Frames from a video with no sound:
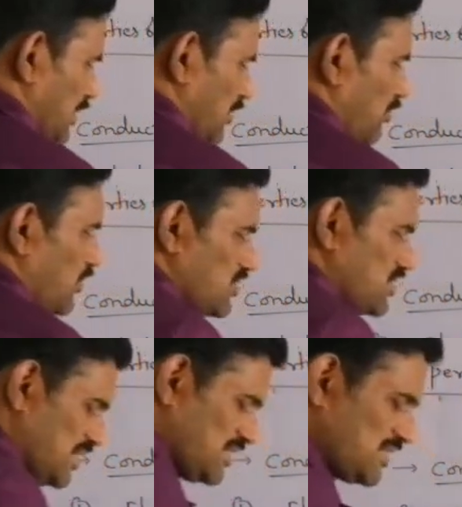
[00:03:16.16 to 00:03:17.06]
Because
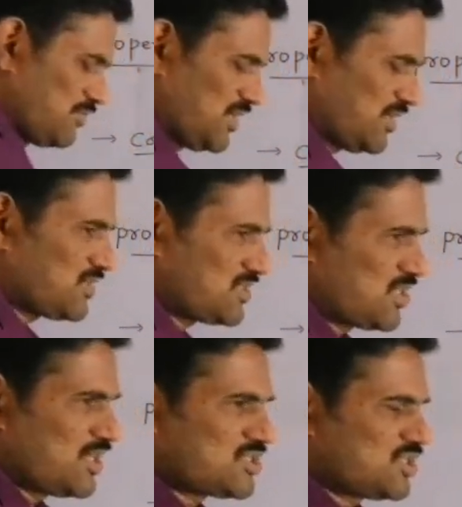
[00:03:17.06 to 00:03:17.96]
there is some net
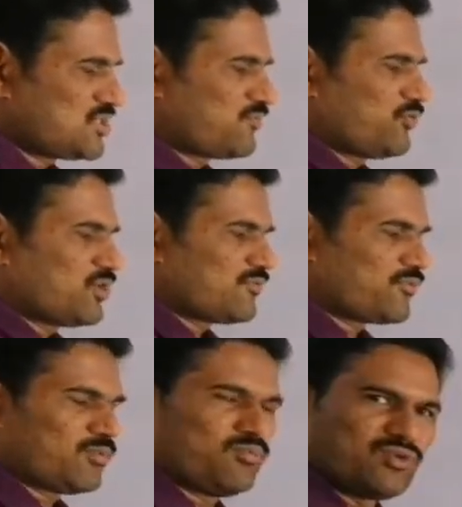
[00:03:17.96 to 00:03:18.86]
charge is flowing
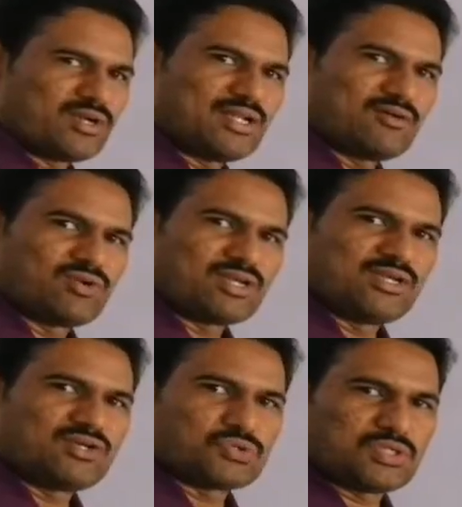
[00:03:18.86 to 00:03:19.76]
from one
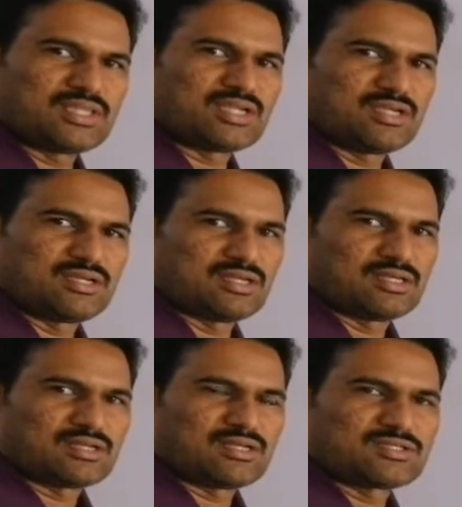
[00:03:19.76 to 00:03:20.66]
end to the other end,
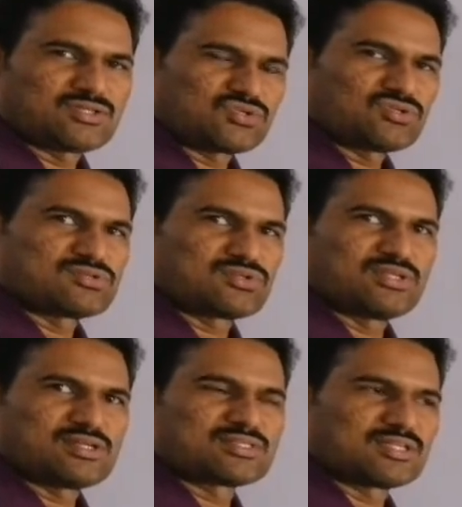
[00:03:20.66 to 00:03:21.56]
right? So
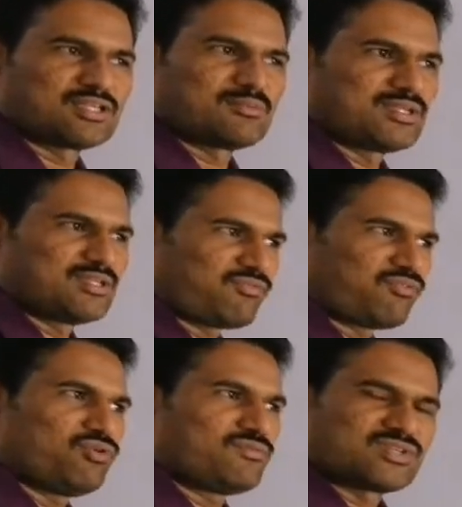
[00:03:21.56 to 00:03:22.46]
that is nothing but that
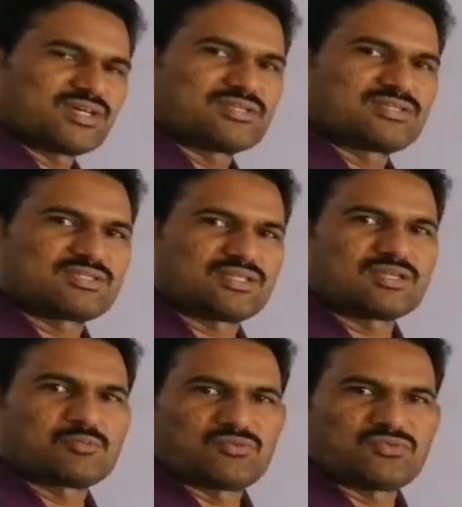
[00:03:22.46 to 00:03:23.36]
flow of charges is
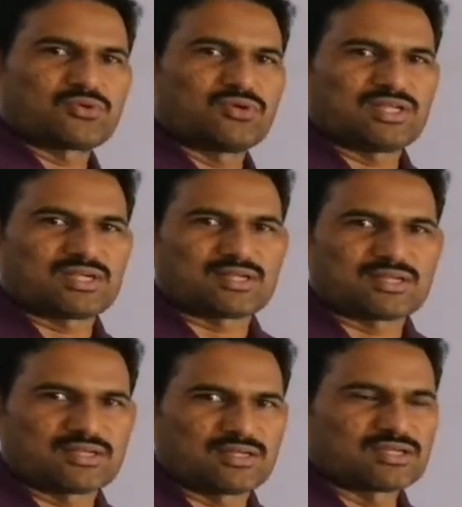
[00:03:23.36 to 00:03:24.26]
nothing but we call electric
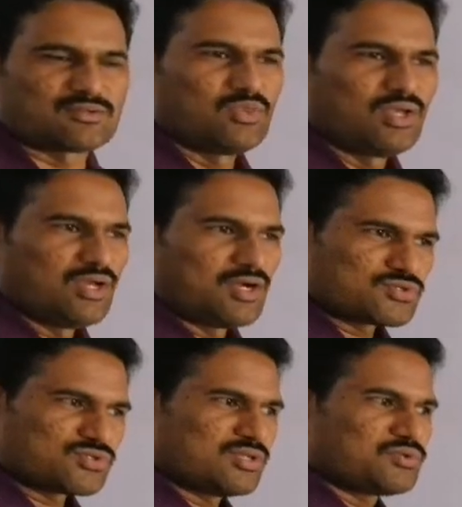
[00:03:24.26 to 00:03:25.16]
current. And
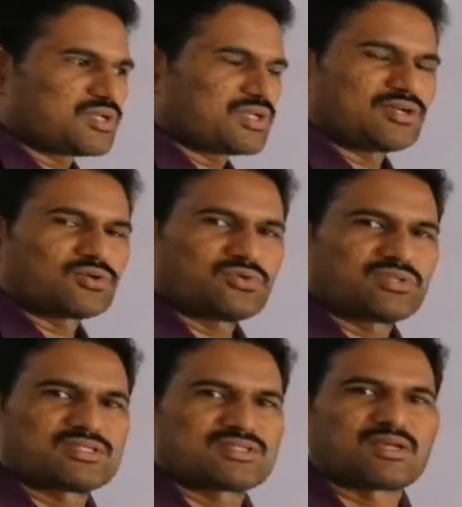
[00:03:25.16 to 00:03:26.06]
so then you can conclude
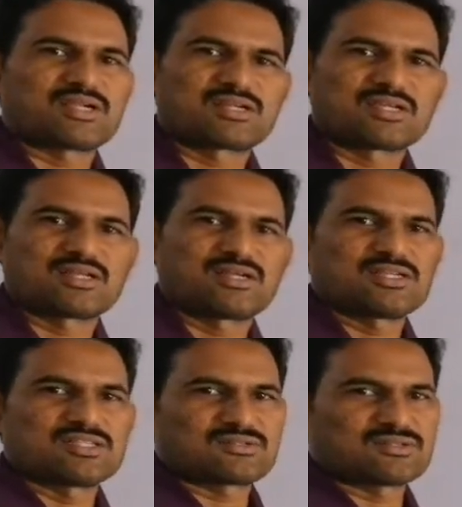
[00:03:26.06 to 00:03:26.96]
that some electric current
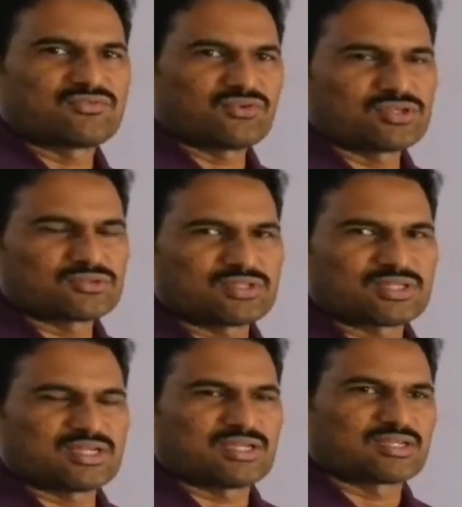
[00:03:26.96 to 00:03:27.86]
is flowing through
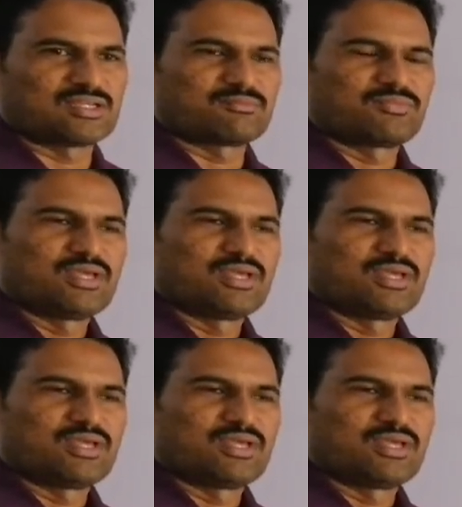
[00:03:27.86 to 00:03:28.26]
that conductor.